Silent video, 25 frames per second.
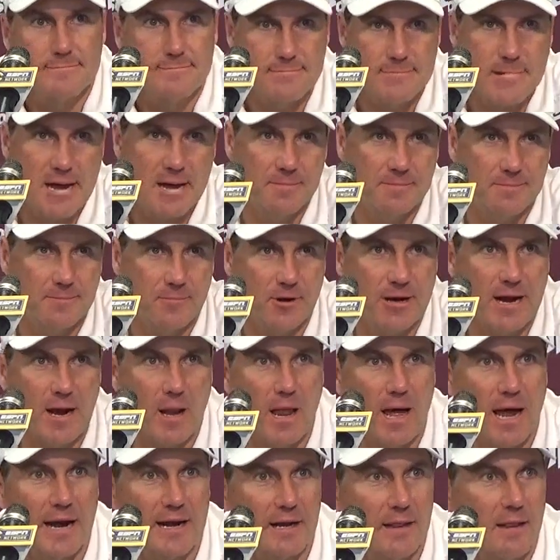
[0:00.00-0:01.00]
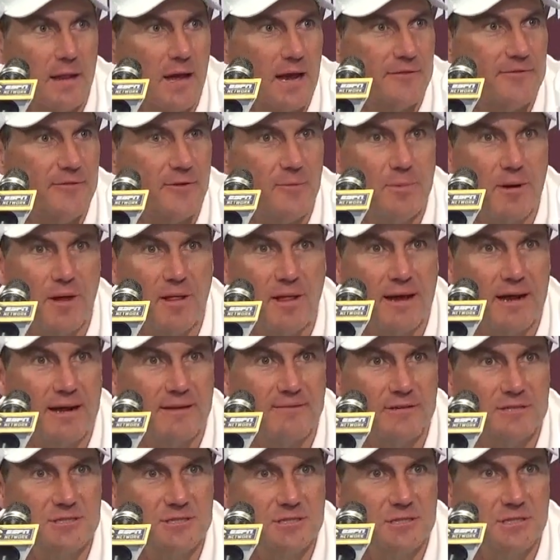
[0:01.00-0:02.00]
Yeah, we've got a lot of football ahead
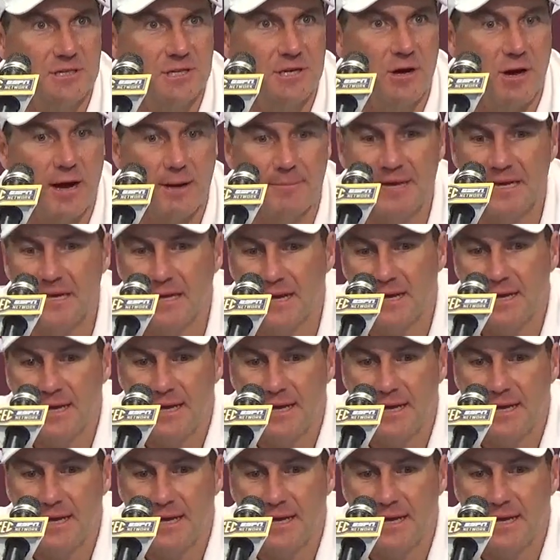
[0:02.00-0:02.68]
of us. You know, I mean,